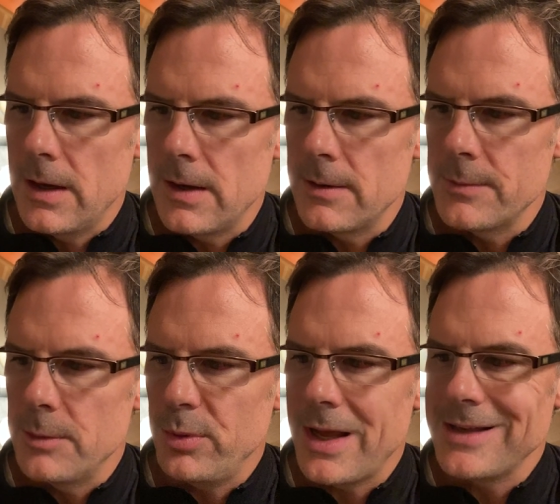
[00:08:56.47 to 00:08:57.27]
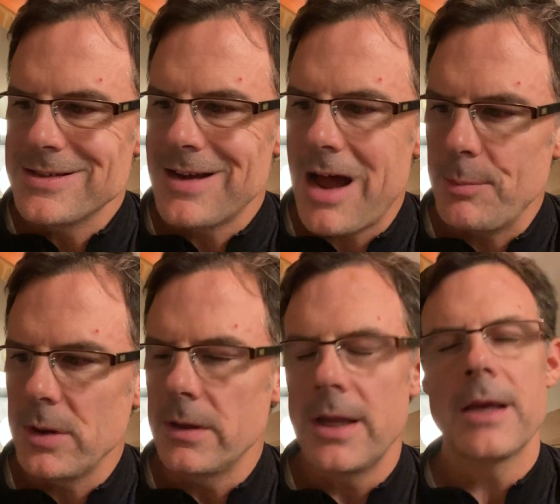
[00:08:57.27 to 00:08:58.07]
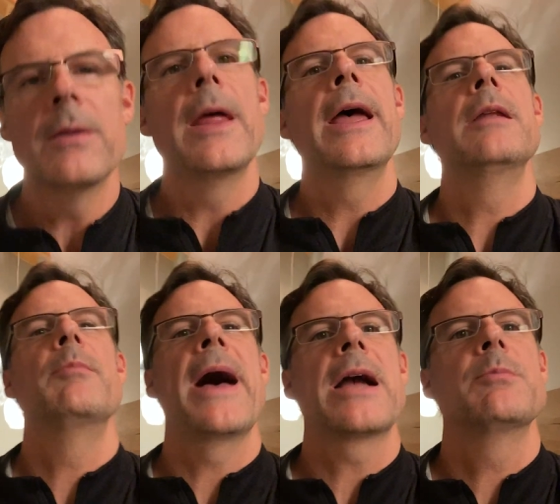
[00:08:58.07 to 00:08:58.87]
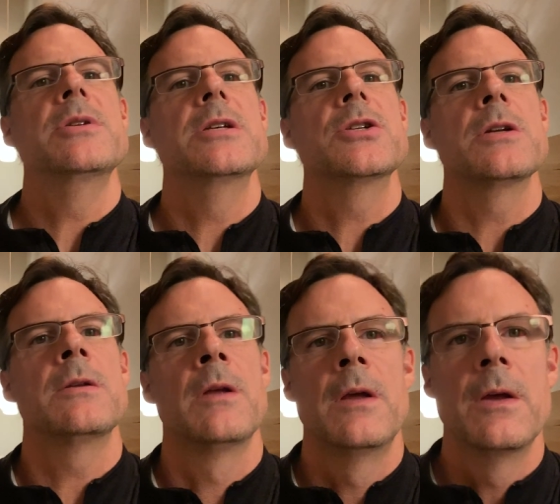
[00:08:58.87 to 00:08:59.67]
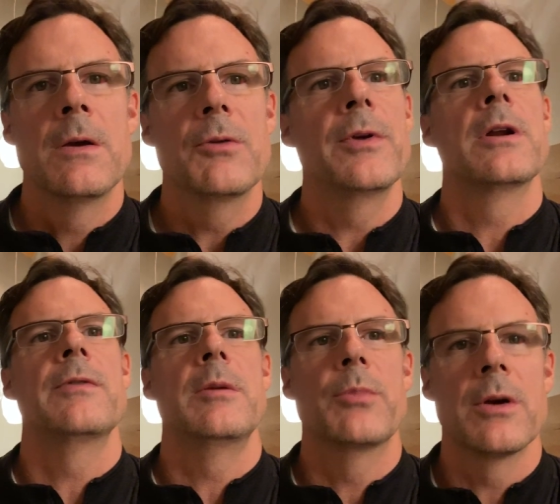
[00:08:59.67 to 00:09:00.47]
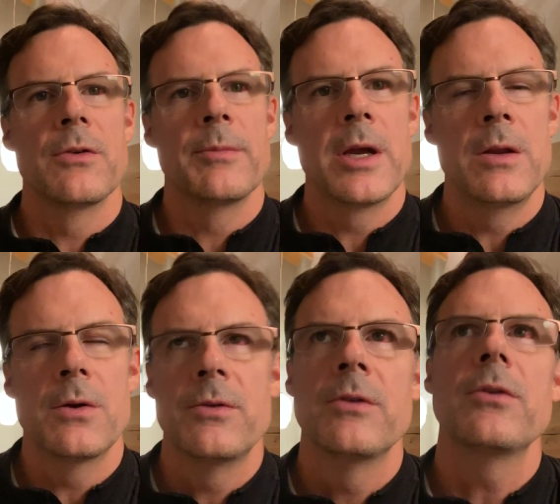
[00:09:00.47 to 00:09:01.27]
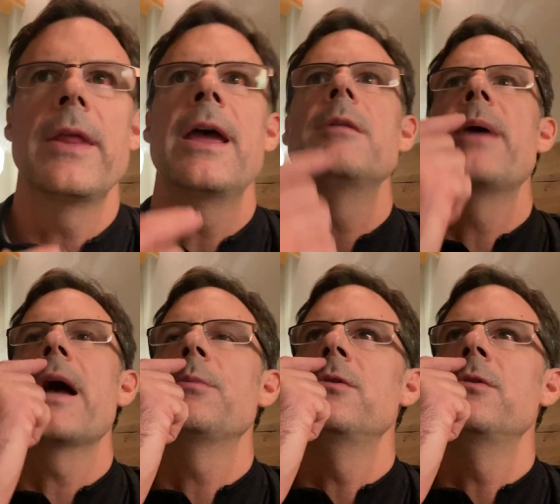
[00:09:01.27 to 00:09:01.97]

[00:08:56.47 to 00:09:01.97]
um, applied topically at the head back position. Hopefully I don't have any boogers in my nose. So the head back